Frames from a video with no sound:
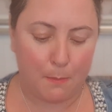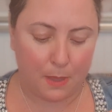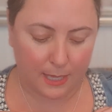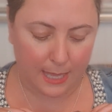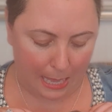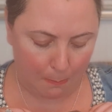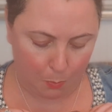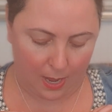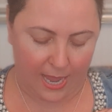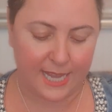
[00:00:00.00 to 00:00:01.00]
cap
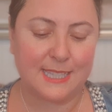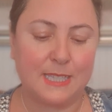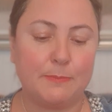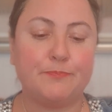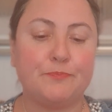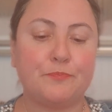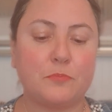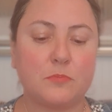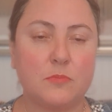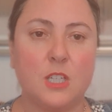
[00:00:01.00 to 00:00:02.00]
wise,
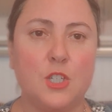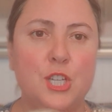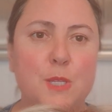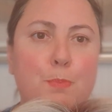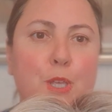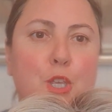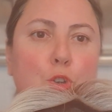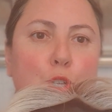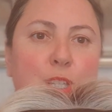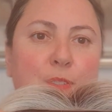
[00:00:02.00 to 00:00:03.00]
she's
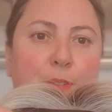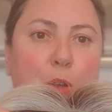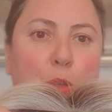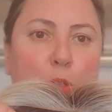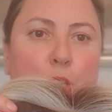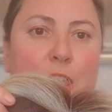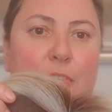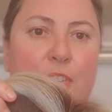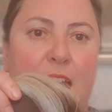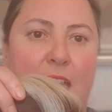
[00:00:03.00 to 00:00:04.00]
beautiful. Look
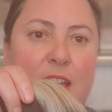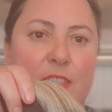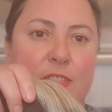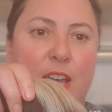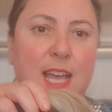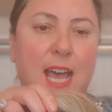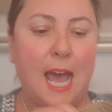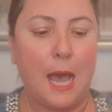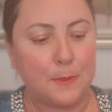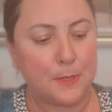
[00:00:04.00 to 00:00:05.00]
at that. That's
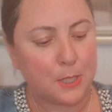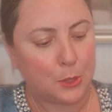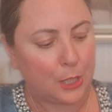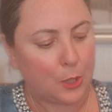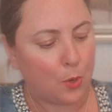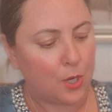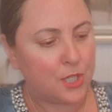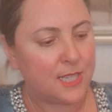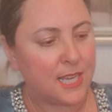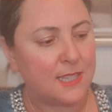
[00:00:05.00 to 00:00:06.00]
absolutely
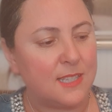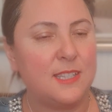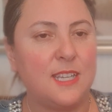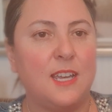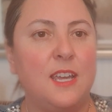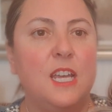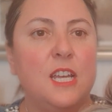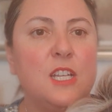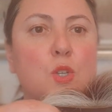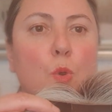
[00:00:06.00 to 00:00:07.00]
gorgeous, isn't it?
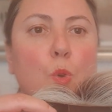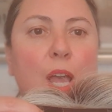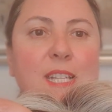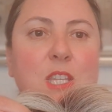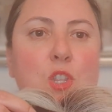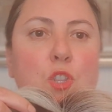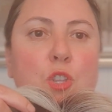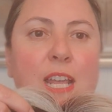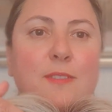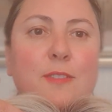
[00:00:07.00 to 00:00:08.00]
So it
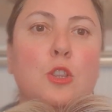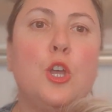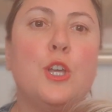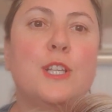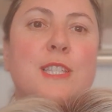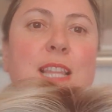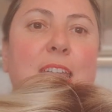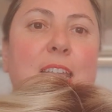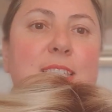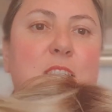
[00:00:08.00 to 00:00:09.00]
looks
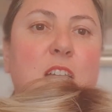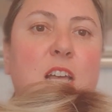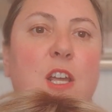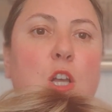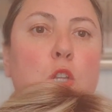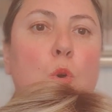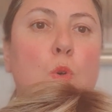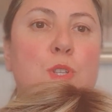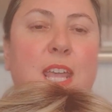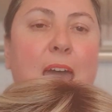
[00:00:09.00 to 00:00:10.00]
like it's a kind of
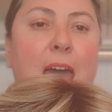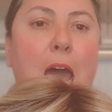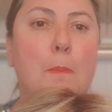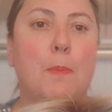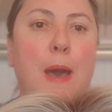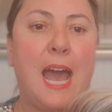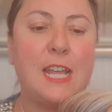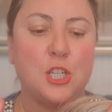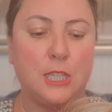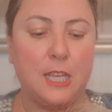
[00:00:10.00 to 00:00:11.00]
closed cap.
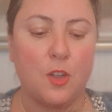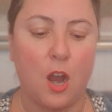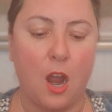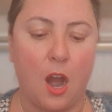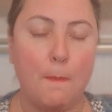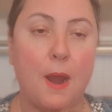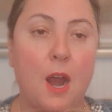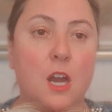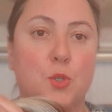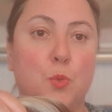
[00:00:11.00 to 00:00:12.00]
Actually, there are
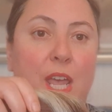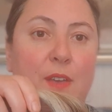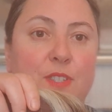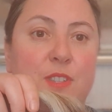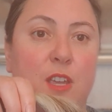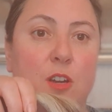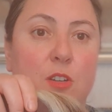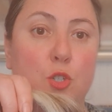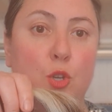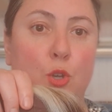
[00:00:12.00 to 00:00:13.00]
partial wefts
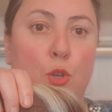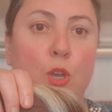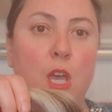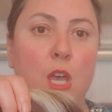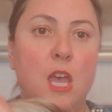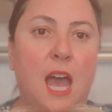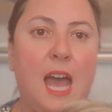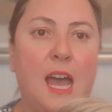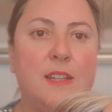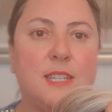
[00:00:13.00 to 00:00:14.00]
there too,
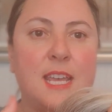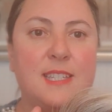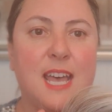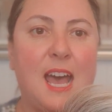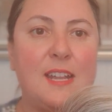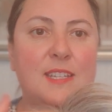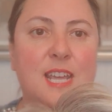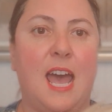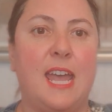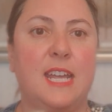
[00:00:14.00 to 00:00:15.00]
and it's hand
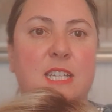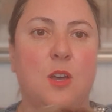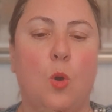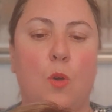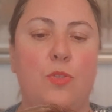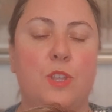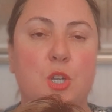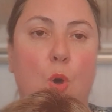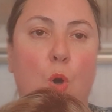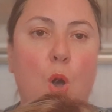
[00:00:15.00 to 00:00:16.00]
tied on the
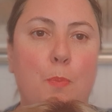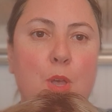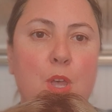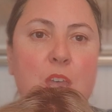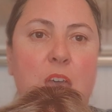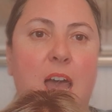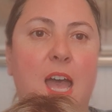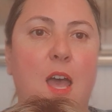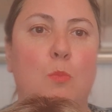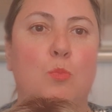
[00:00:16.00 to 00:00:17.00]
top.
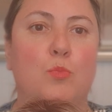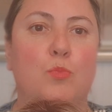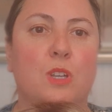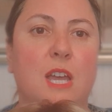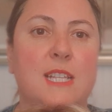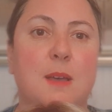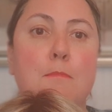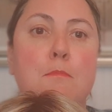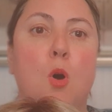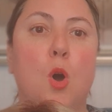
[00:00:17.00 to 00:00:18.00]
It's a
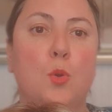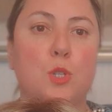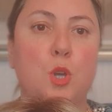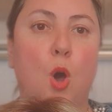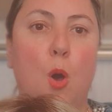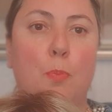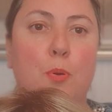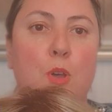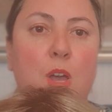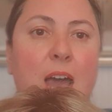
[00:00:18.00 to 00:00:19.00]
mono top
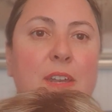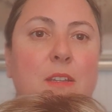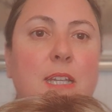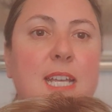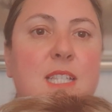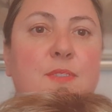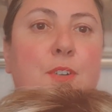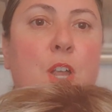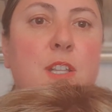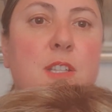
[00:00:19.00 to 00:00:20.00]
and lace
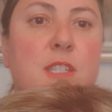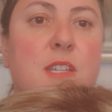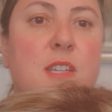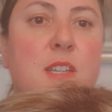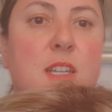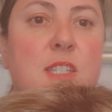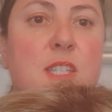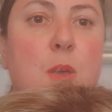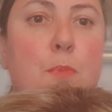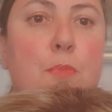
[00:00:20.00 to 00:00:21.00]
front.
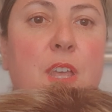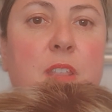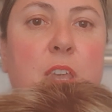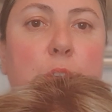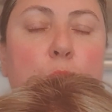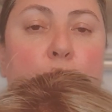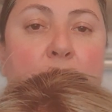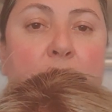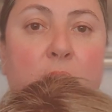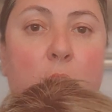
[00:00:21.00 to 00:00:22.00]
Something that
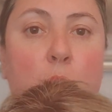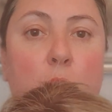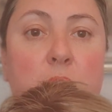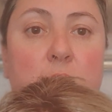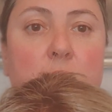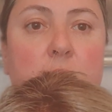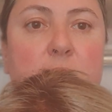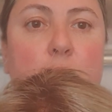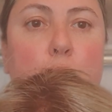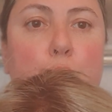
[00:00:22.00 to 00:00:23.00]
Raquel does
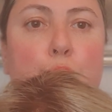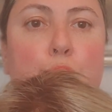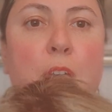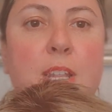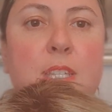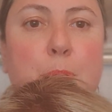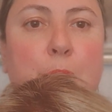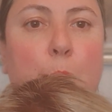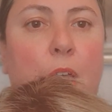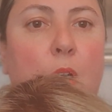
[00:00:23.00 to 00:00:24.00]
incredibly
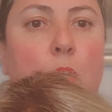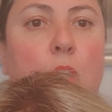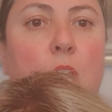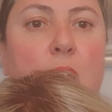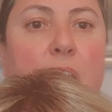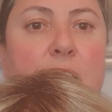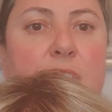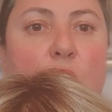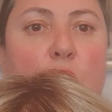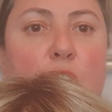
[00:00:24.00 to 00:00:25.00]
well
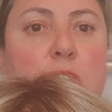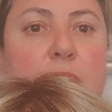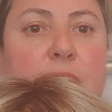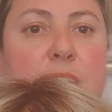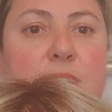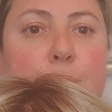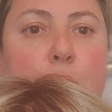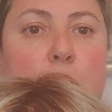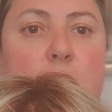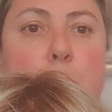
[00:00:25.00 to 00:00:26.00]
is her lace
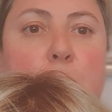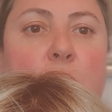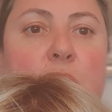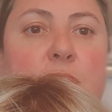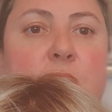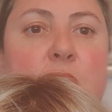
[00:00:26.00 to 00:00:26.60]
fronts, because